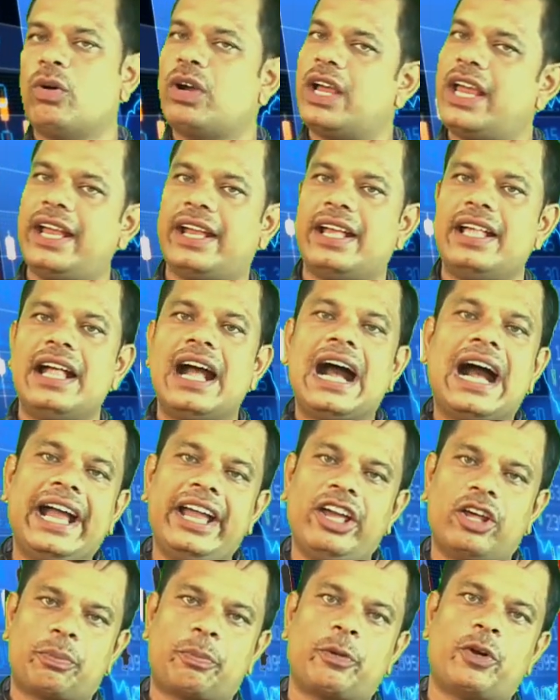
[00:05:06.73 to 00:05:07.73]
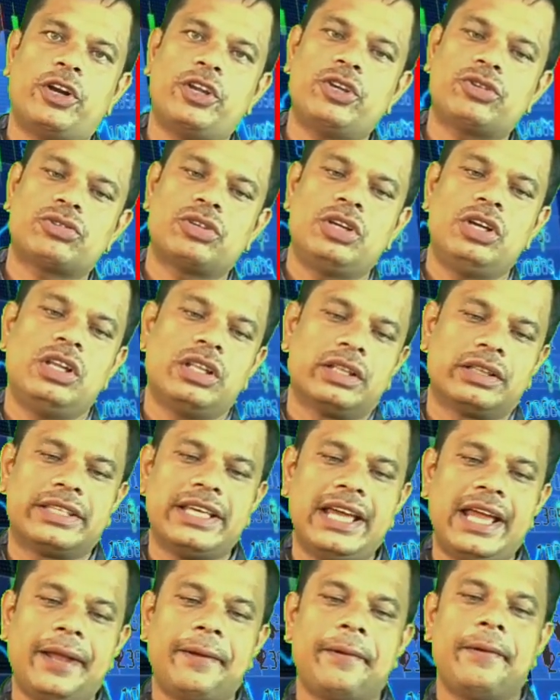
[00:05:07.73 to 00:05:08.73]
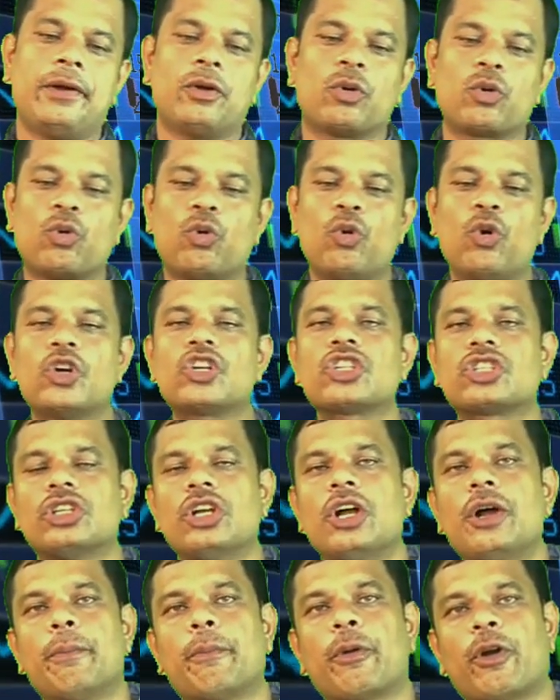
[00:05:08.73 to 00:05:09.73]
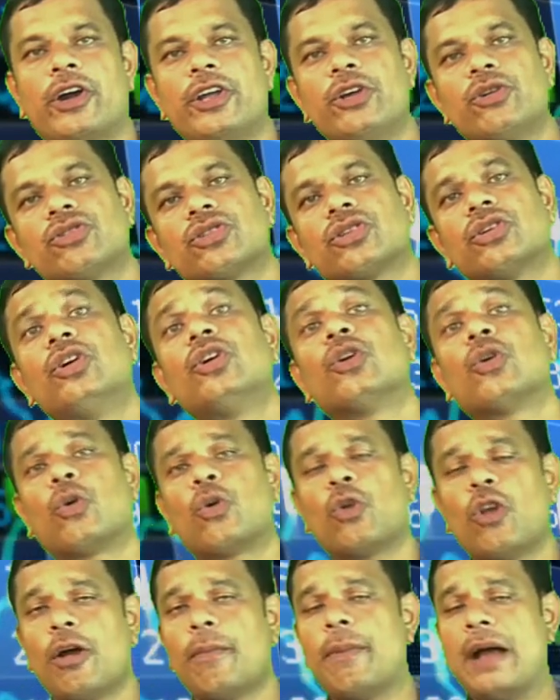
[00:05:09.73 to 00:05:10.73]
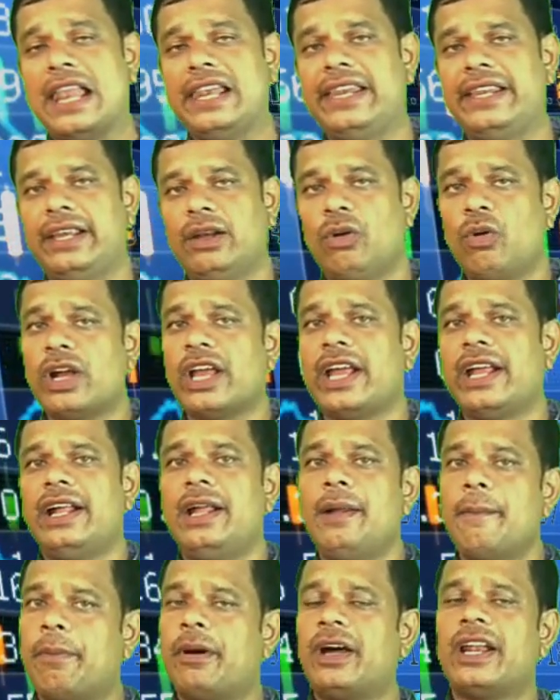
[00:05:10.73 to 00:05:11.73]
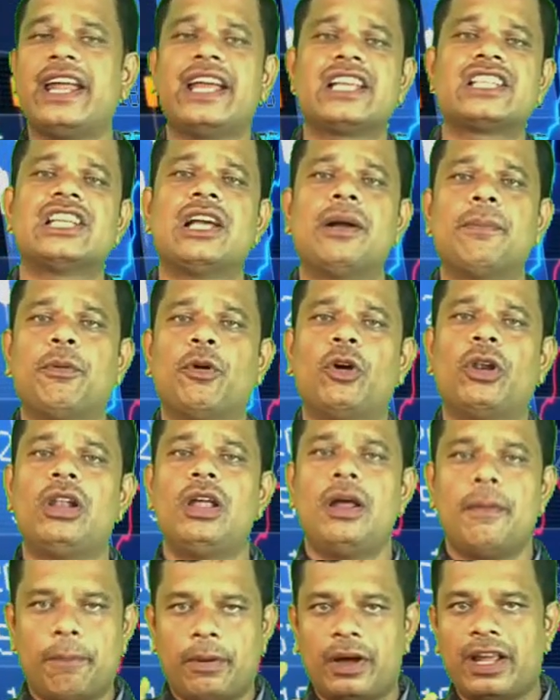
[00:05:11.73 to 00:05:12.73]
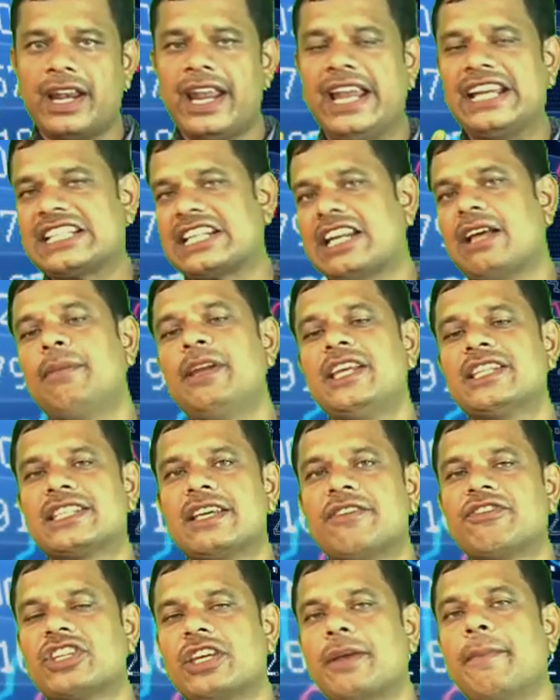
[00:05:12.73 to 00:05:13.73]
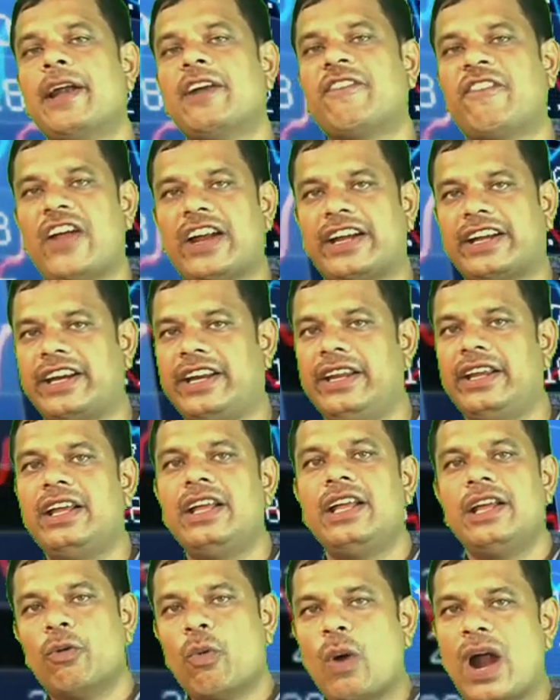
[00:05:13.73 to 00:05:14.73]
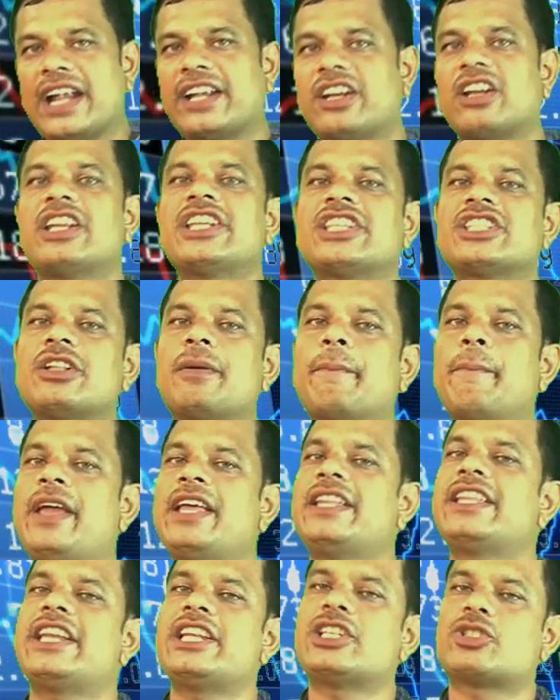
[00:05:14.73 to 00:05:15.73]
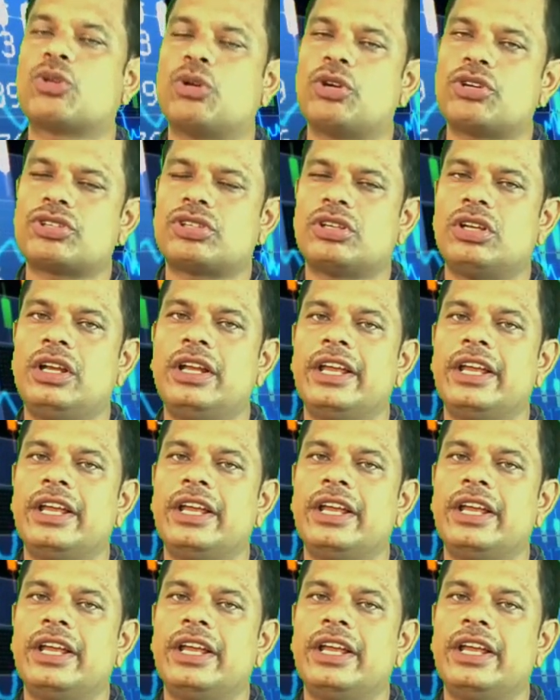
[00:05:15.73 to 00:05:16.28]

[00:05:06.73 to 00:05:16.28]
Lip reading: Okay, higher produced the goods produced globally. Okay, for example, for a established cement factory, water is the main resource.